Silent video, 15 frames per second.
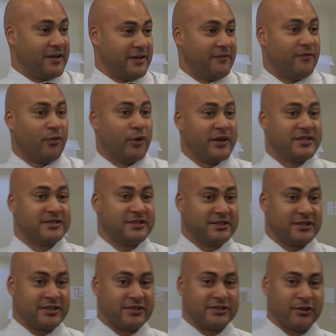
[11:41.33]
voice this
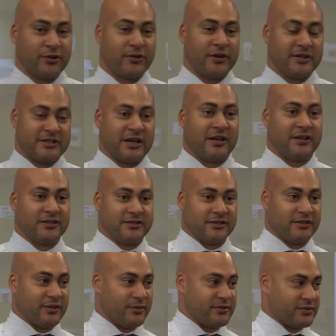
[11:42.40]
concern and tell us that
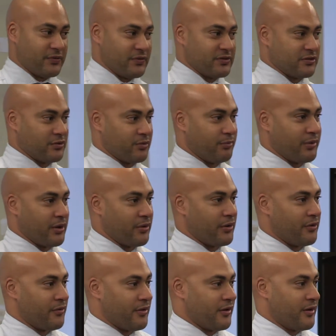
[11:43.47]
there was a physical
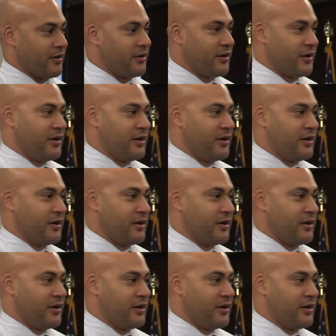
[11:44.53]
barrier there